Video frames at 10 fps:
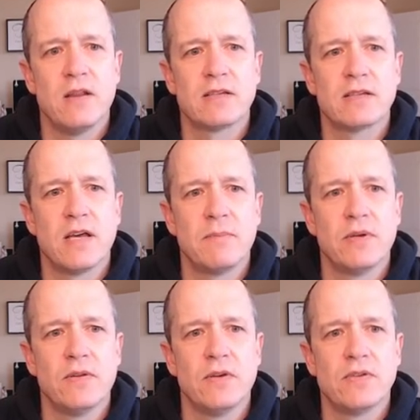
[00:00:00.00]
Let's not
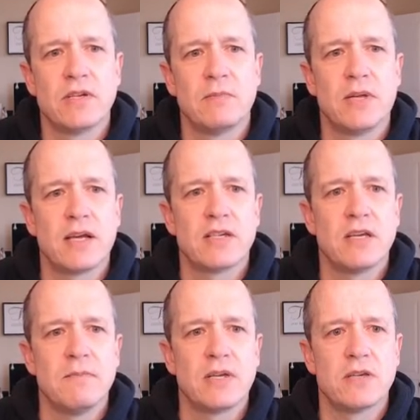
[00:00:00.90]
build those in the blocks
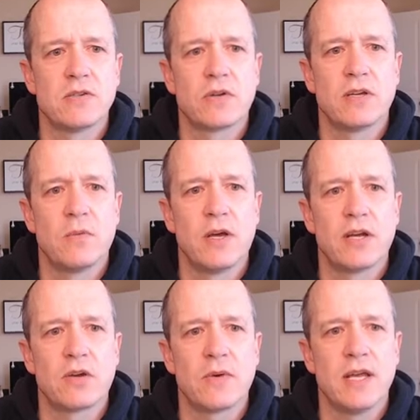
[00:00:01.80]
yet because we're going to
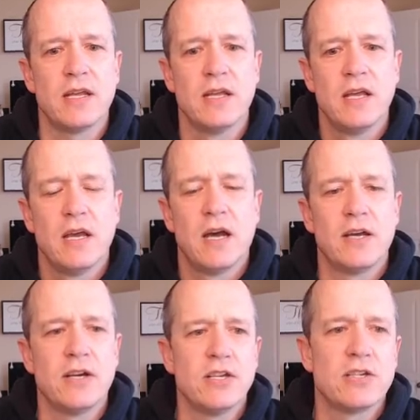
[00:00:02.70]
want to create
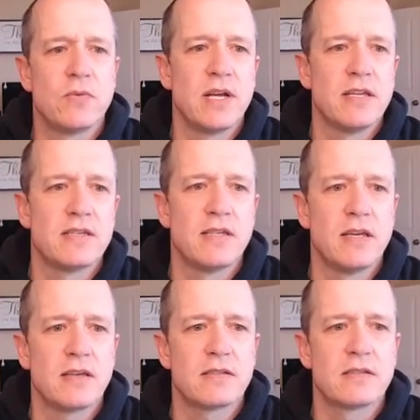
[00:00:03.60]
120
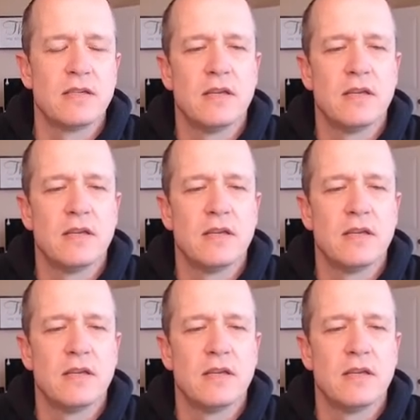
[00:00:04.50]
sticks